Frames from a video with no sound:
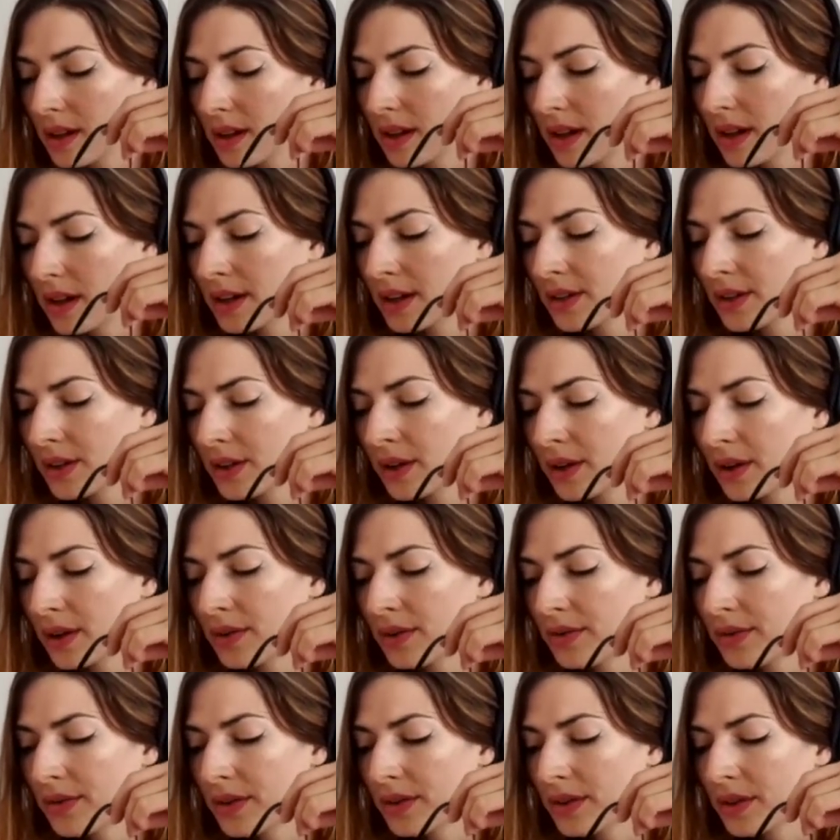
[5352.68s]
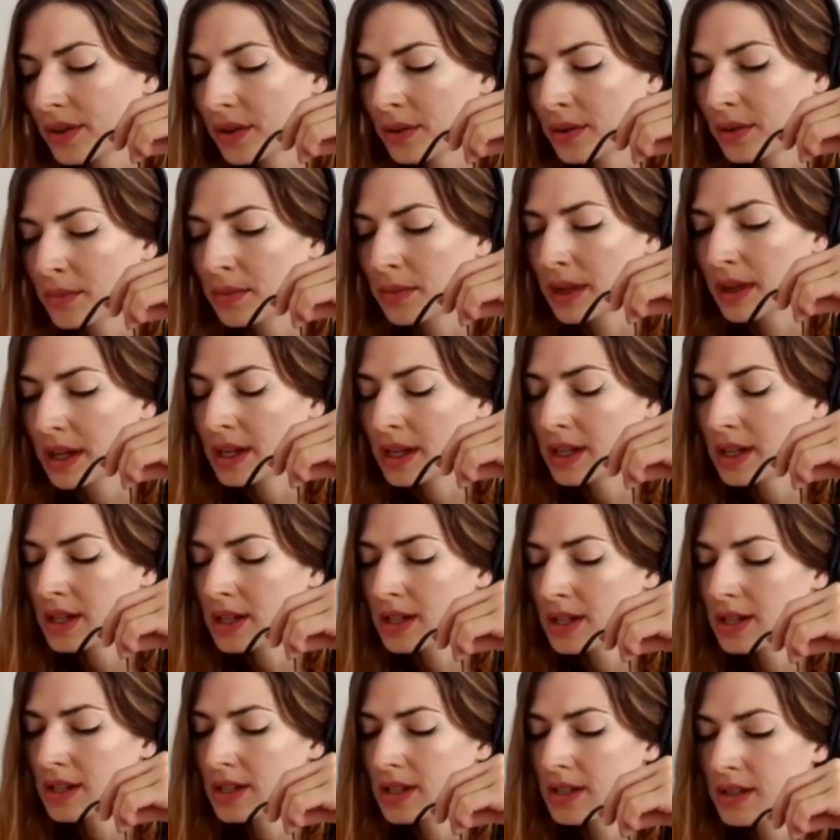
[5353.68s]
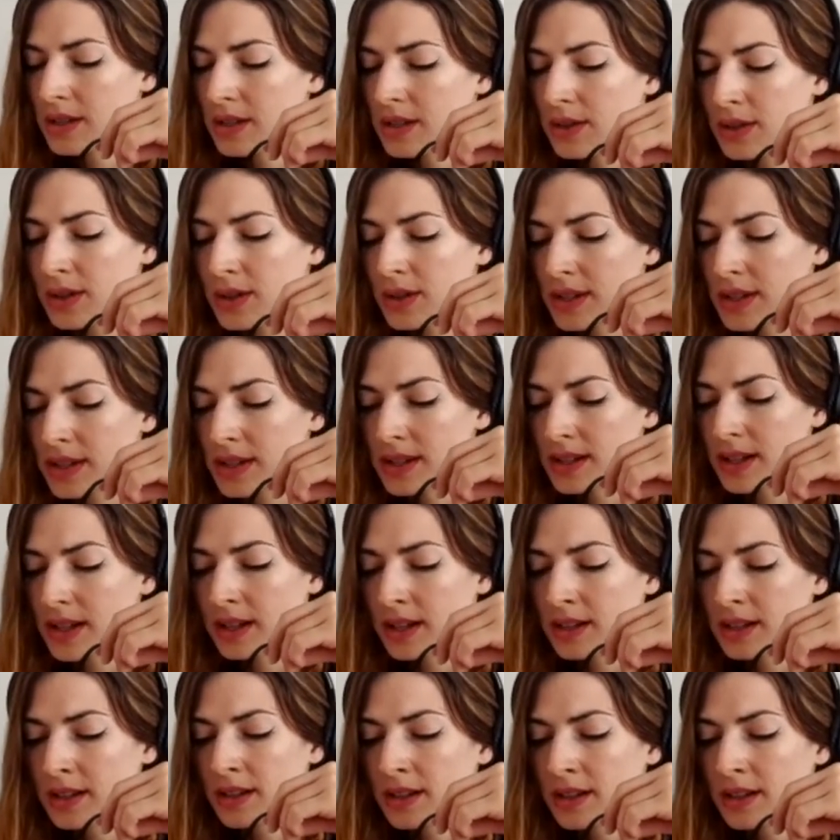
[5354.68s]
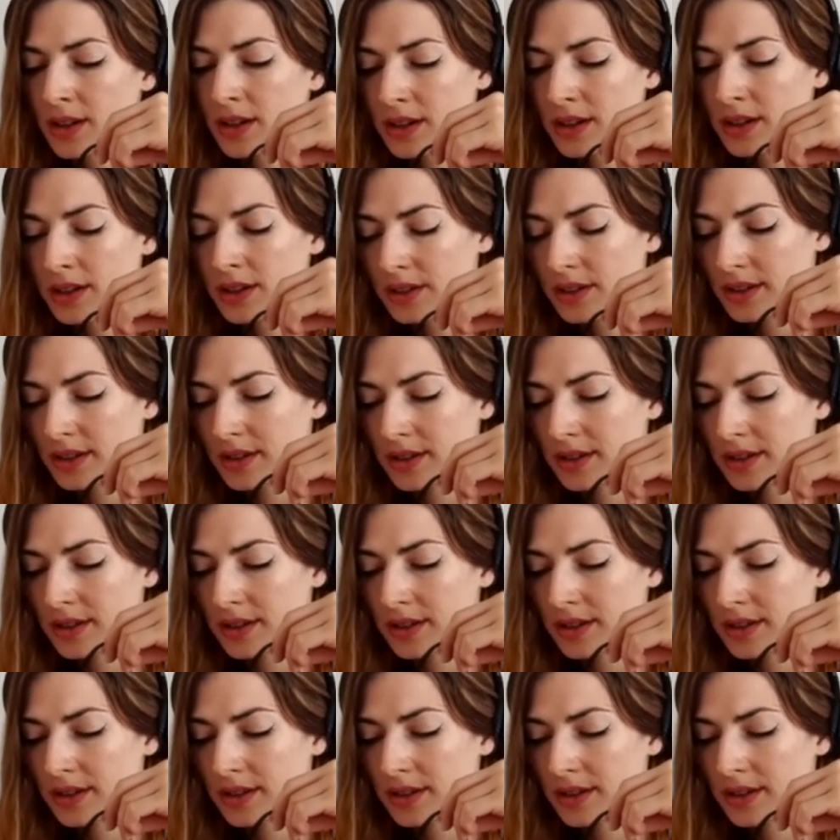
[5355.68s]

and offer oblations to the sun god